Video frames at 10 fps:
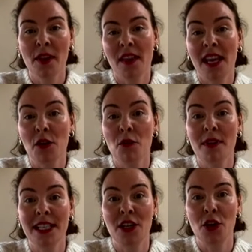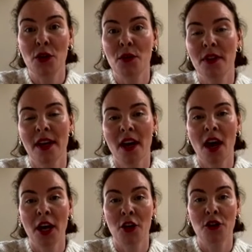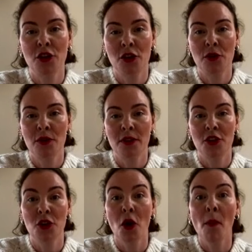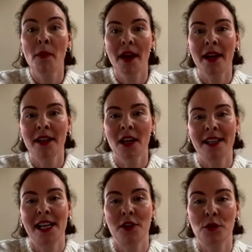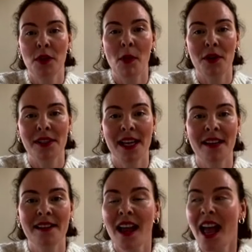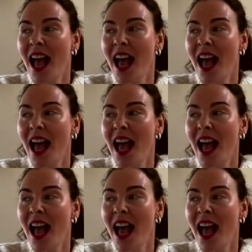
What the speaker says: I think he already knew that I could do the job and I ticked all the boxes.